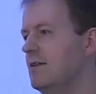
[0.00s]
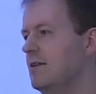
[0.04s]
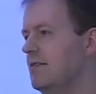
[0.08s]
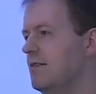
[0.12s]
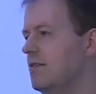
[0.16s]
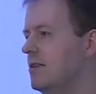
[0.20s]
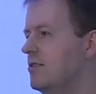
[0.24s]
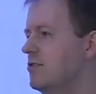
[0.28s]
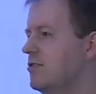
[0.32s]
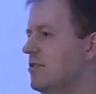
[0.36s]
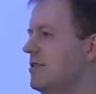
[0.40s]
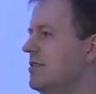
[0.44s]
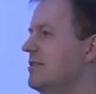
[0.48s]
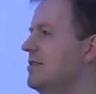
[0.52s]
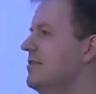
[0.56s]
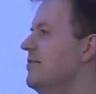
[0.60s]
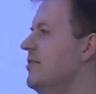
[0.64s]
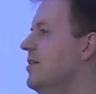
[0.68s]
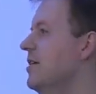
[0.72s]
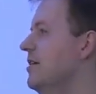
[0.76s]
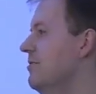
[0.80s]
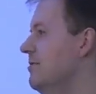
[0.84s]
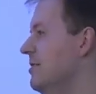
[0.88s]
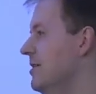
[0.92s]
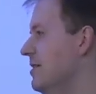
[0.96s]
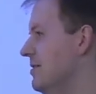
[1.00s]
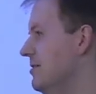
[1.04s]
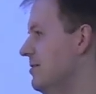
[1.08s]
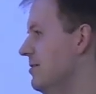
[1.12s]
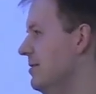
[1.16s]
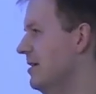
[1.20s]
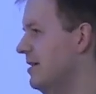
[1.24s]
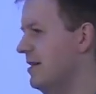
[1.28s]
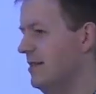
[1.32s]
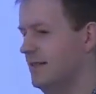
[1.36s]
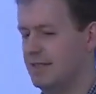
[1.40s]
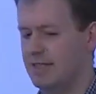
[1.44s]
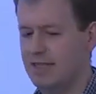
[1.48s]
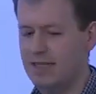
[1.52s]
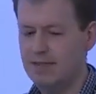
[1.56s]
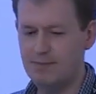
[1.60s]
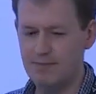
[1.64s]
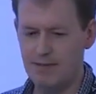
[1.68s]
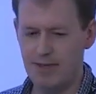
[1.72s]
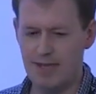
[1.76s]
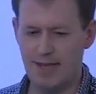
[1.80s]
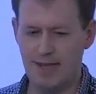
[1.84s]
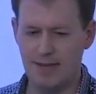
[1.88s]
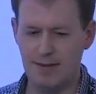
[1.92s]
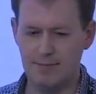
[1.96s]
You've got to transfer it to another team,
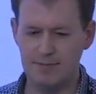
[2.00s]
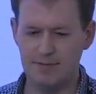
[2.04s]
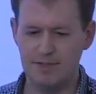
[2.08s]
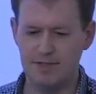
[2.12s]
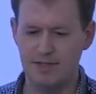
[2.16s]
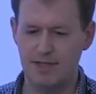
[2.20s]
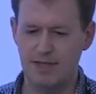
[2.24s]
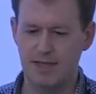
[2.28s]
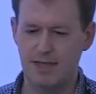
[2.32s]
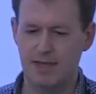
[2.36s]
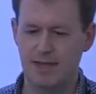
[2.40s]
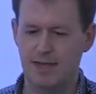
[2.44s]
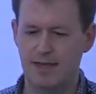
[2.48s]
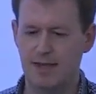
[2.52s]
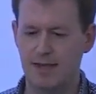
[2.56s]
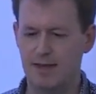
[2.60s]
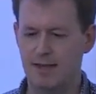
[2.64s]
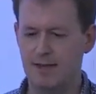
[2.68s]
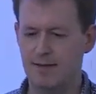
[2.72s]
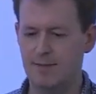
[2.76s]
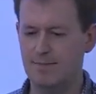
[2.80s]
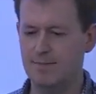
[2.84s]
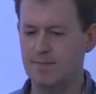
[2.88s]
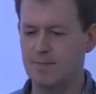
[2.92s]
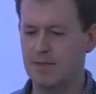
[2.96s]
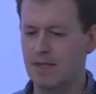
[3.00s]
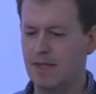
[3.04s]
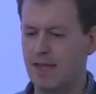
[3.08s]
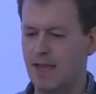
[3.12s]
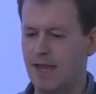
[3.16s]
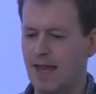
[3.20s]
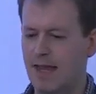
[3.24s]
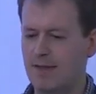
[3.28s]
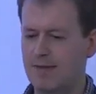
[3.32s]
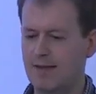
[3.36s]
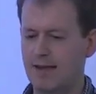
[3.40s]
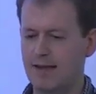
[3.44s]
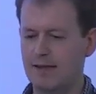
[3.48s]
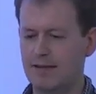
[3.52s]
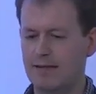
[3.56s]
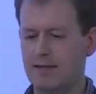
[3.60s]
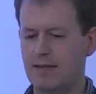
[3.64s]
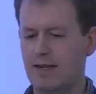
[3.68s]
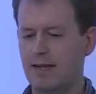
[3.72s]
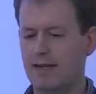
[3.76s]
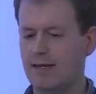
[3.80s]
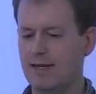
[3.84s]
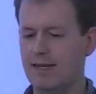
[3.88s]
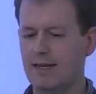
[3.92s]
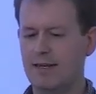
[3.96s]
perhaps. Um, and, that,
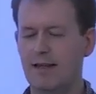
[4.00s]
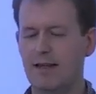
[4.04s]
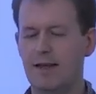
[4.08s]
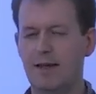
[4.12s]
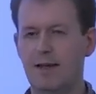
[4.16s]
and,